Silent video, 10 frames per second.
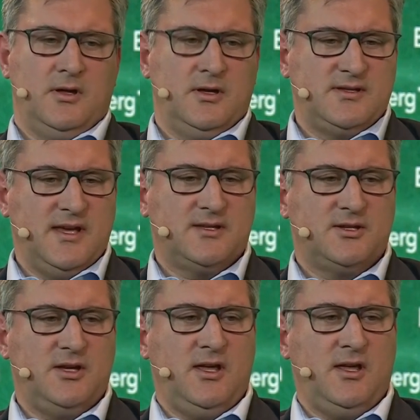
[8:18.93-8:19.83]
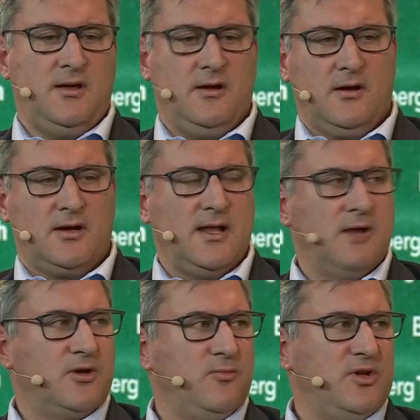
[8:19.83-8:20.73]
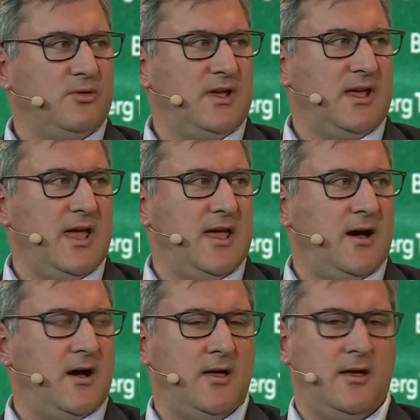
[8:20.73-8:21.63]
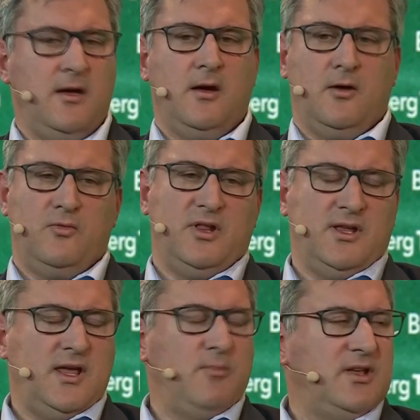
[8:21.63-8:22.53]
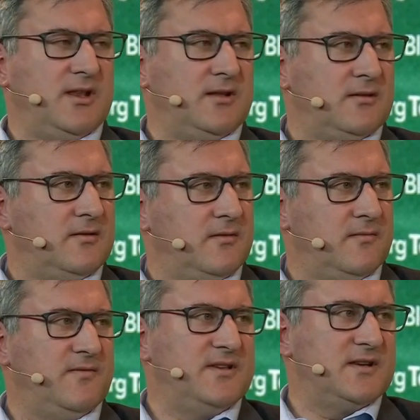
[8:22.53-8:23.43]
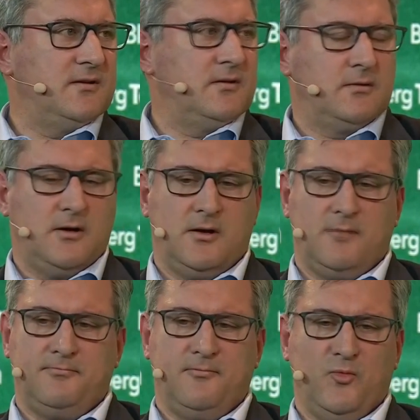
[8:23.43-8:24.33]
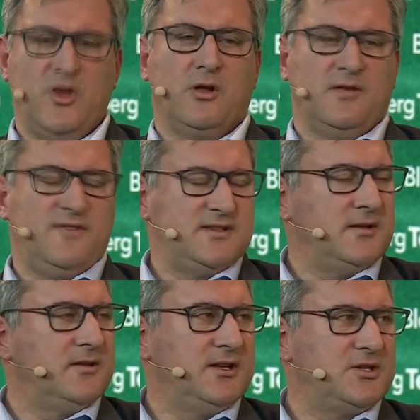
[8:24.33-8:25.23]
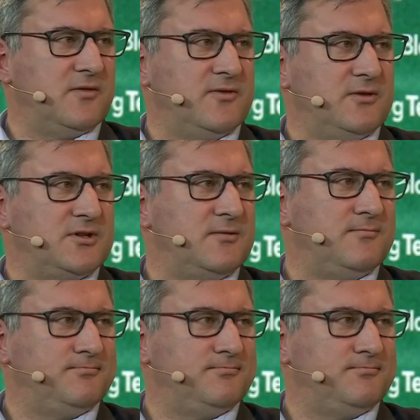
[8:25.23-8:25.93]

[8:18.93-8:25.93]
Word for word: 6G, cloud computing, AI, really enabling that physical, um, we call it physical digital fusion.